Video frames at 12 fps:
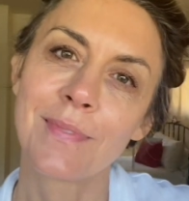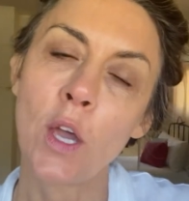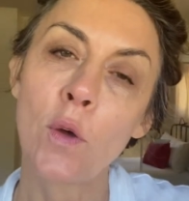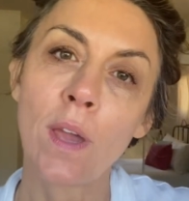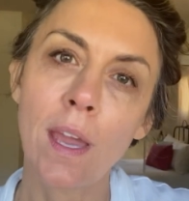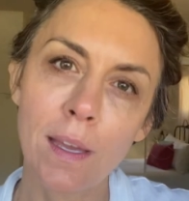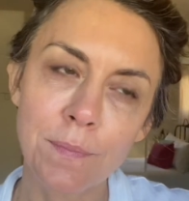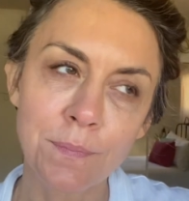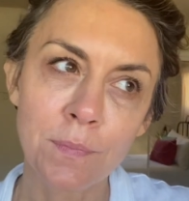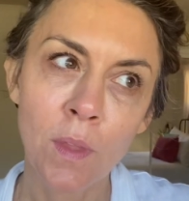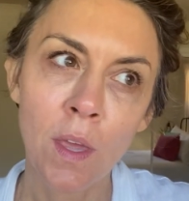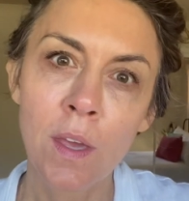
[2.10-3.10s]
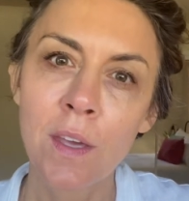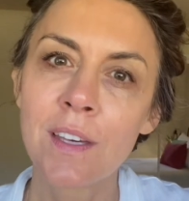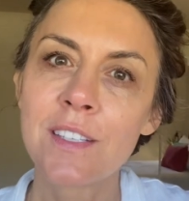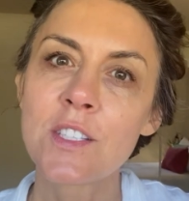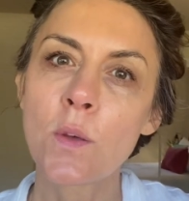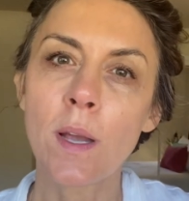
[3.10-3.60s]
Okay,
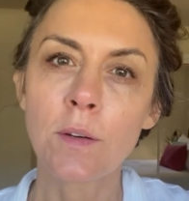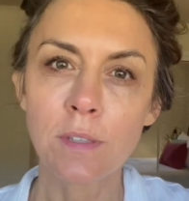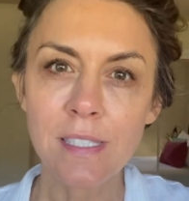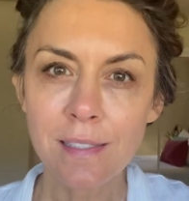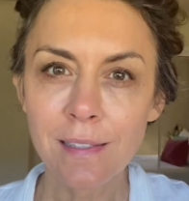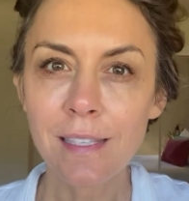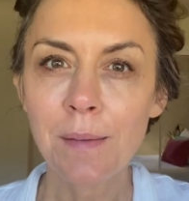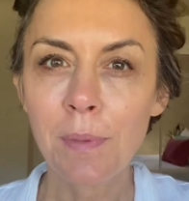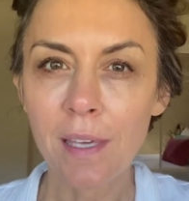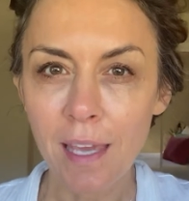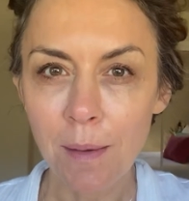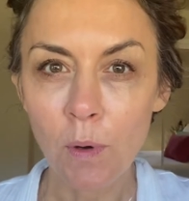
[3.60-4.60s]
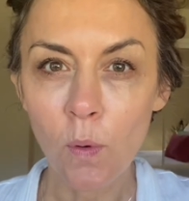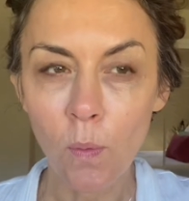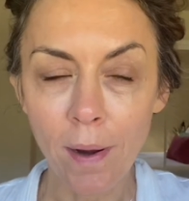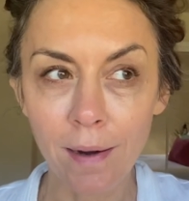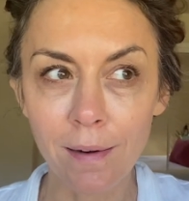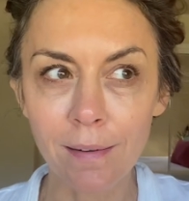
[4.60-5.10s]
so I recently became
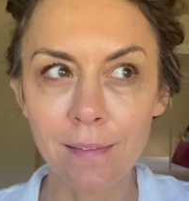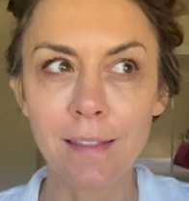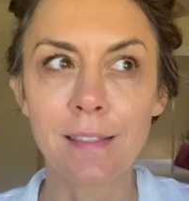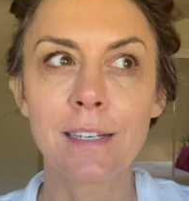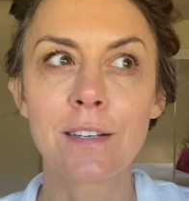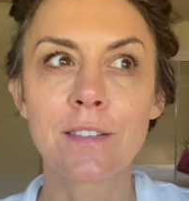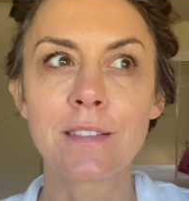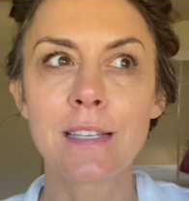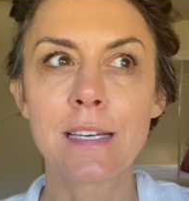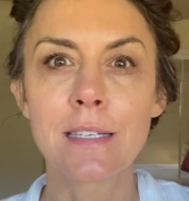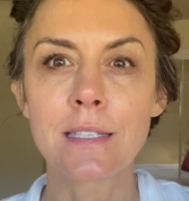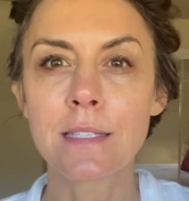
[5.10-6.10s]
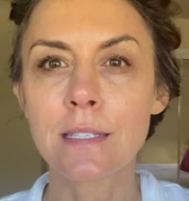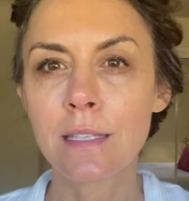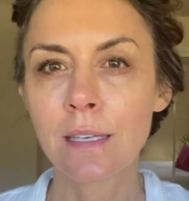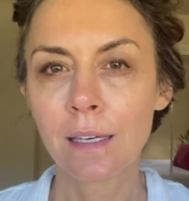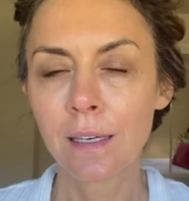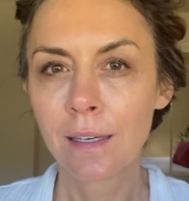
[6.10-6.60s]
aware that there's this
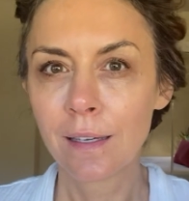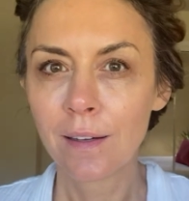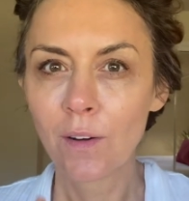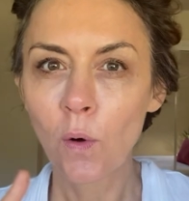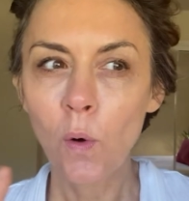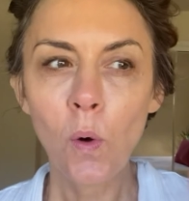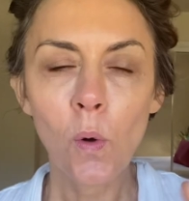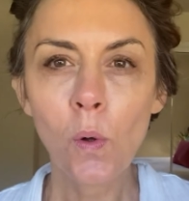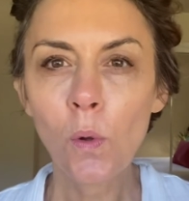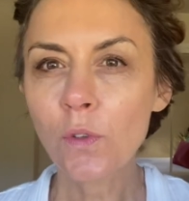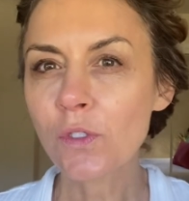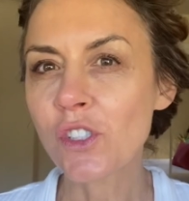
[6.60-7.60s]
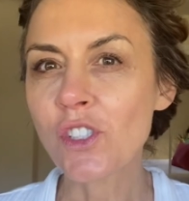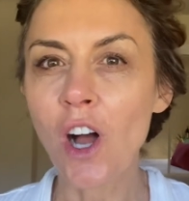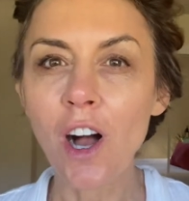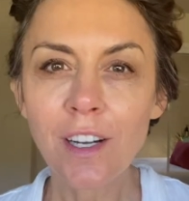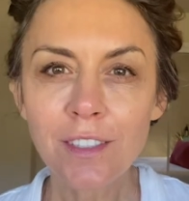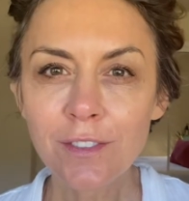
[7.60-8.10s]
whole
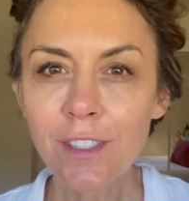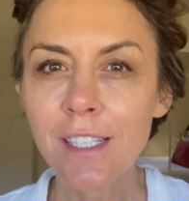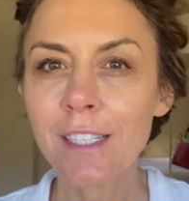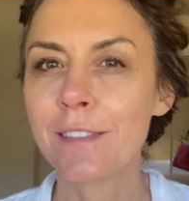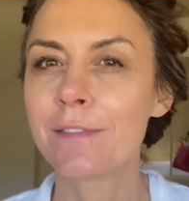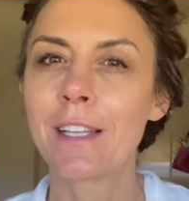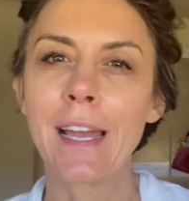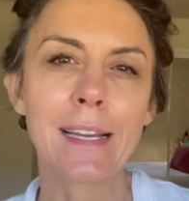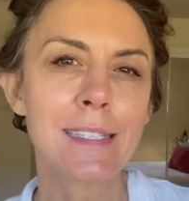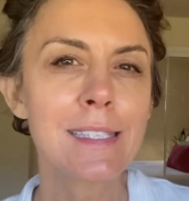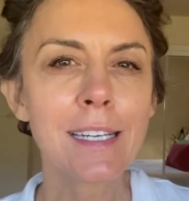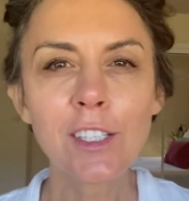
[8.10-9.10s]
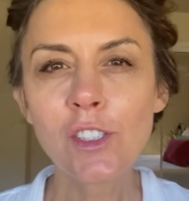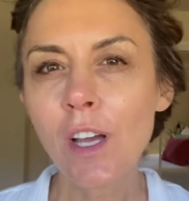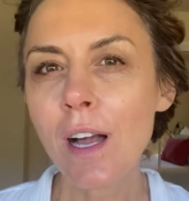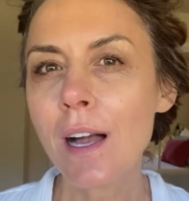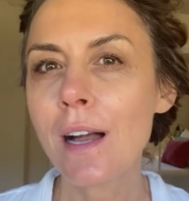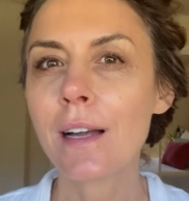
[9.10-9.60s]
genre of like
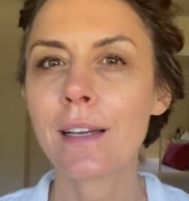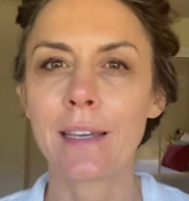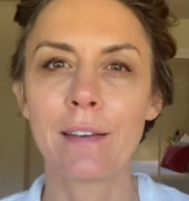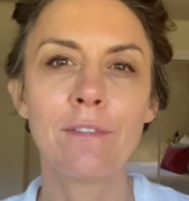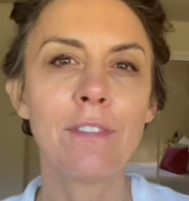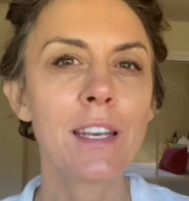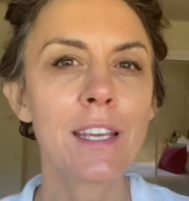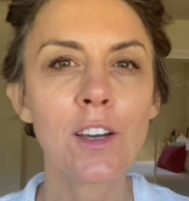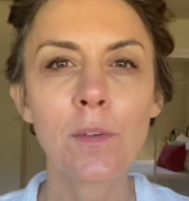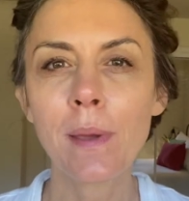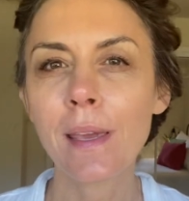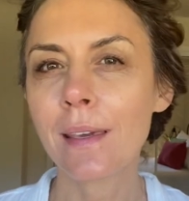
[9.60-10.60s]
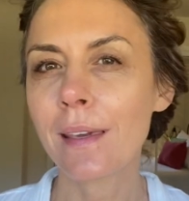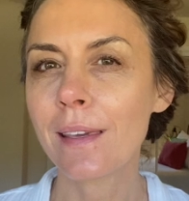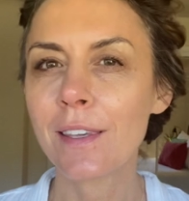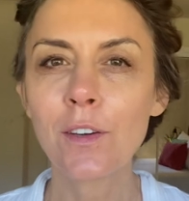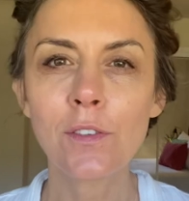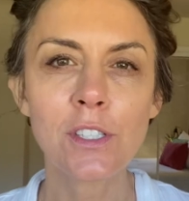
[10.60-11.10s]
TikTok and video making,
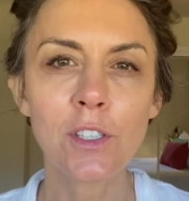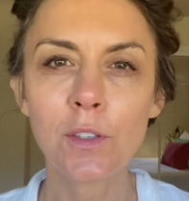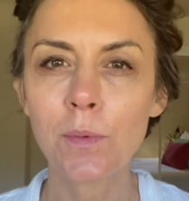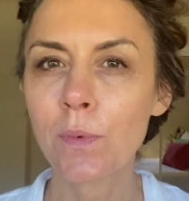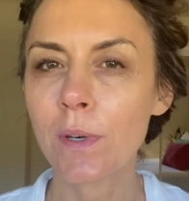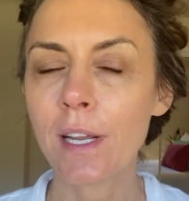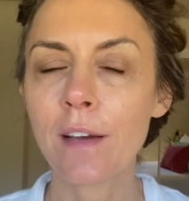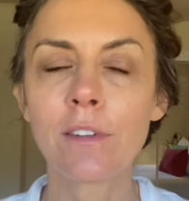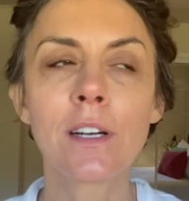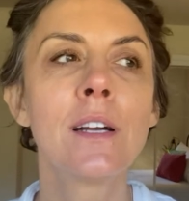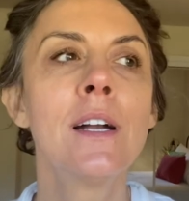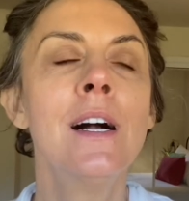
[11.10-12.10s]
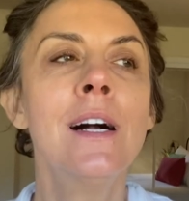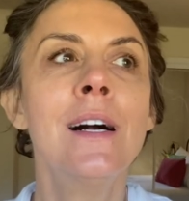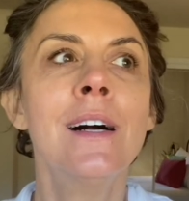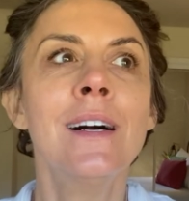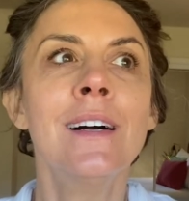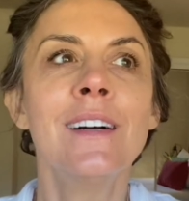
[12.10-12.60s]
YouTube, whatever,
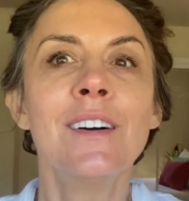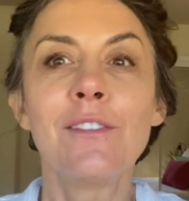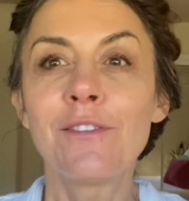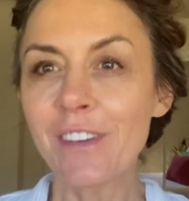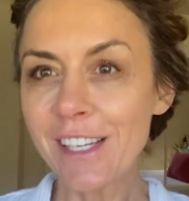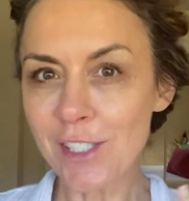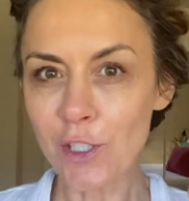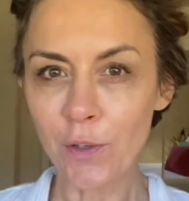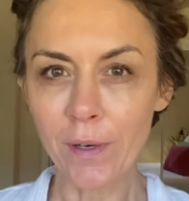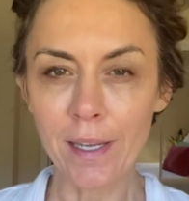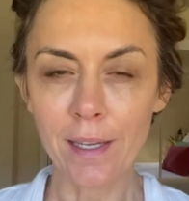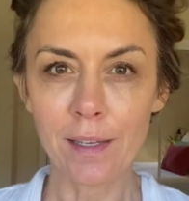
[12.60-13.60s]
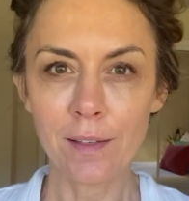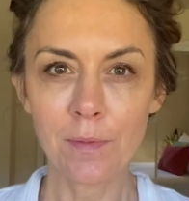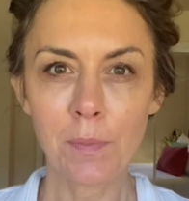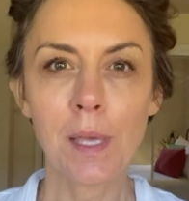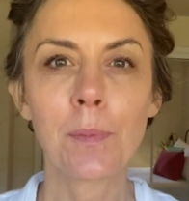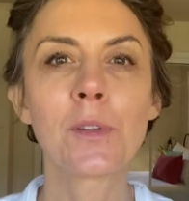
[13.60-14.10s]
featuring
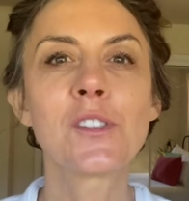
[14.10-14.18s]
people